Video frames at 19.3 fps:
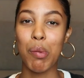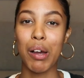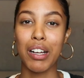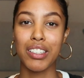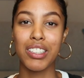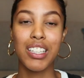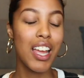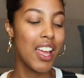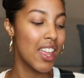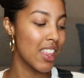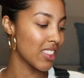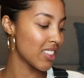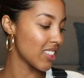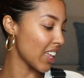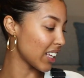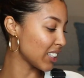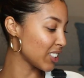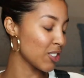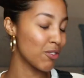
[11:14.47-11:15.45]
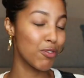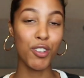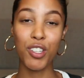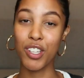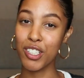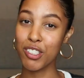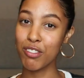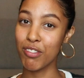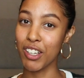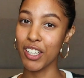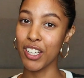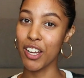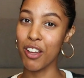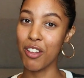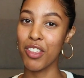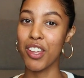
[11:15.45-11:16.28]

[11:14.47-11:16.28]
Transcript: but that's it for this video.